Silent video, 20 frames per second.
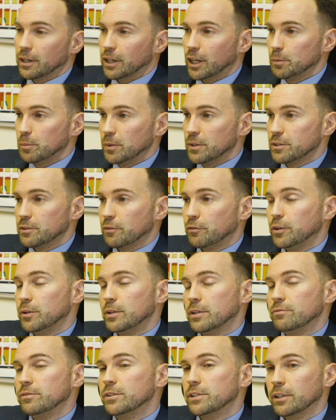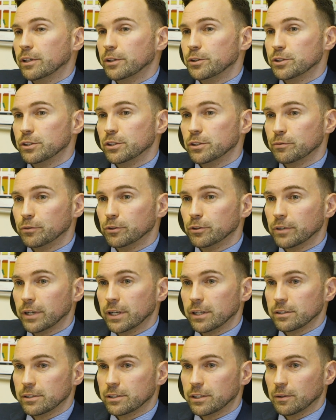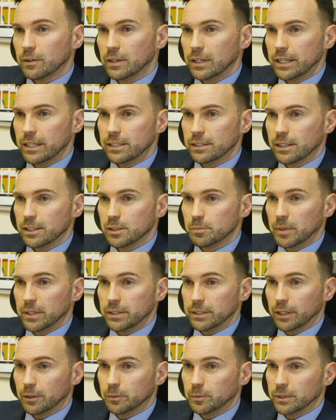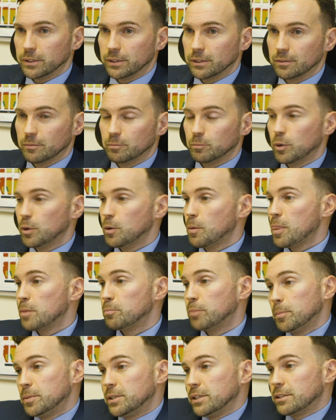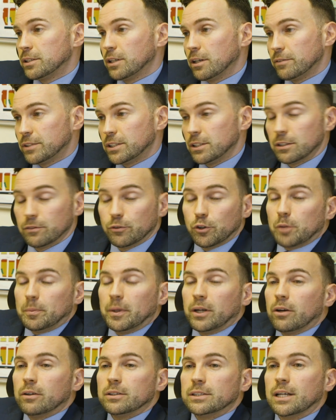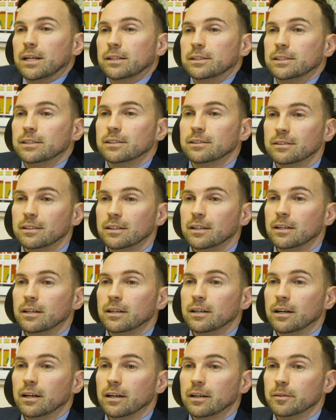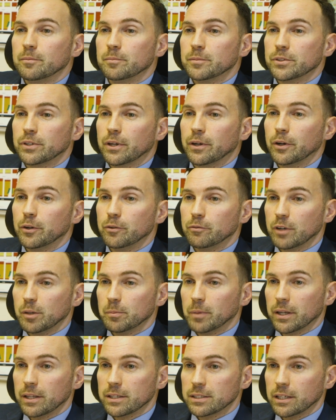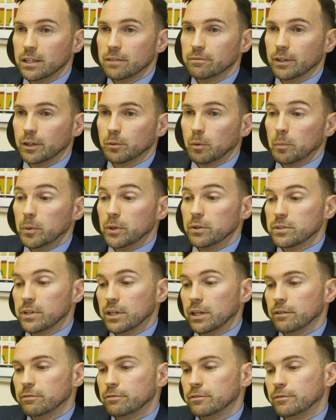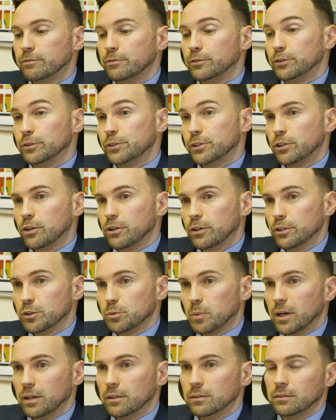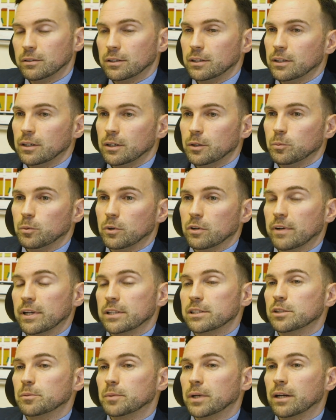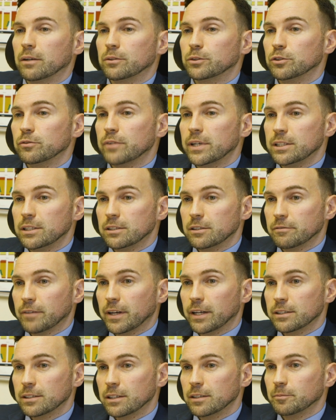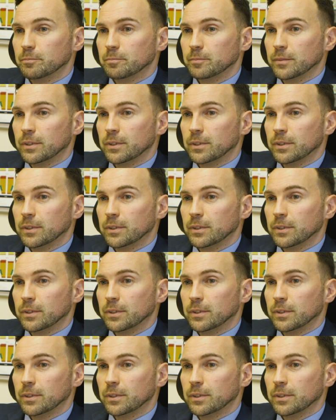come with a few different solutions for it. So at least it's been dealt with. Property services have already been contacted. So hopefully by this evening, when we use the lift for stock as well, we'll have had someone out already to fix it,